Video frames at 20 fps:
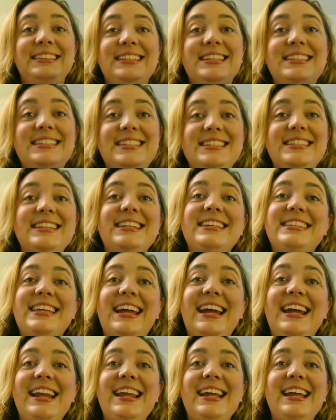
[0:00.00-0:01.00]
this is
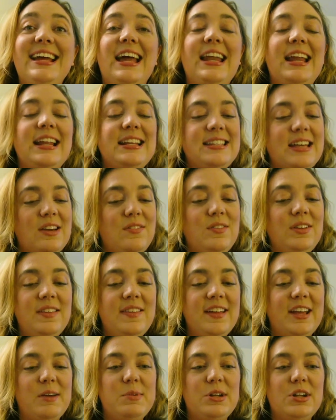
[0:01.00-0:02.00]
exciting, and I definitely
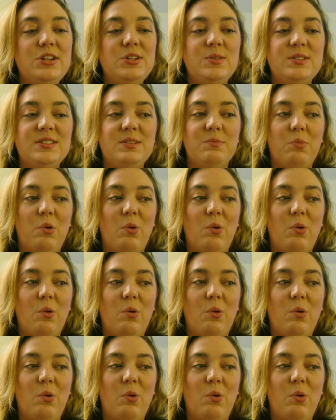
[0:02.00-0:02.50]
think I'm going to do some